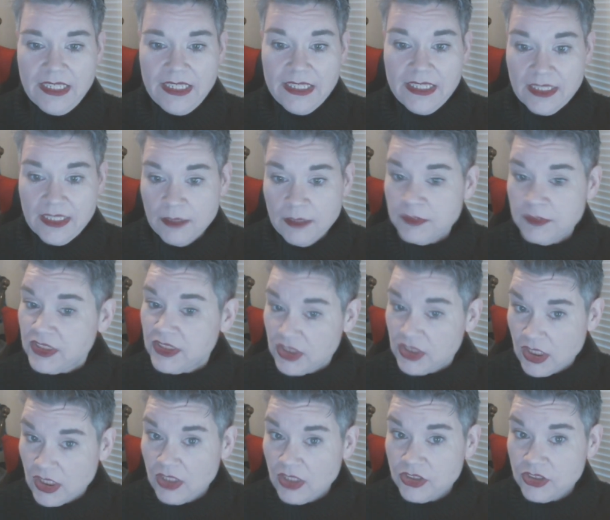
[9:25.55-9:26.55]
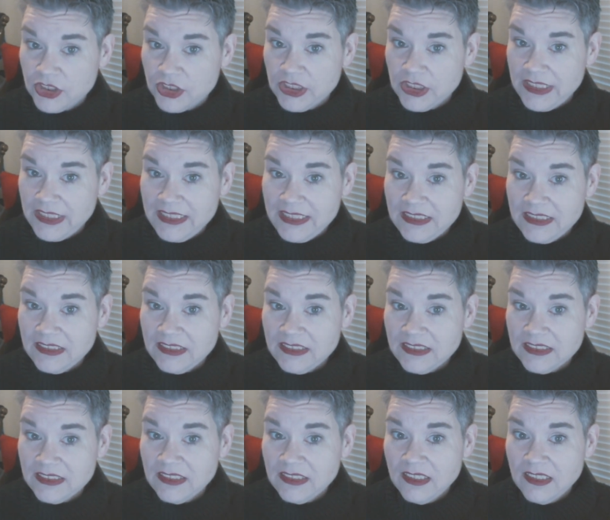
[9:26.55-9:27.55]
income disclosure
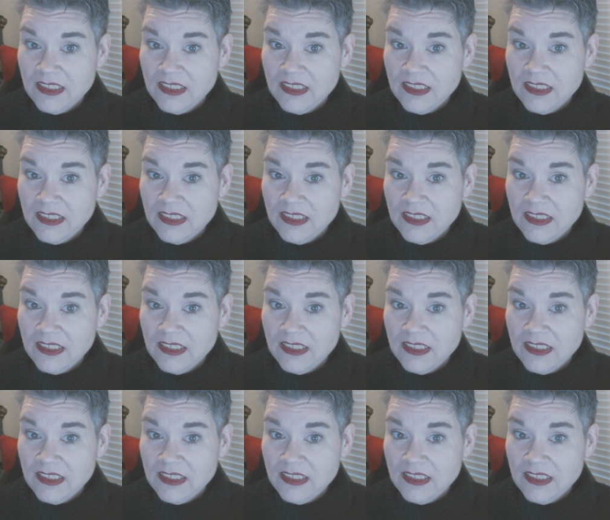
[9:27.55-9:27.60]
is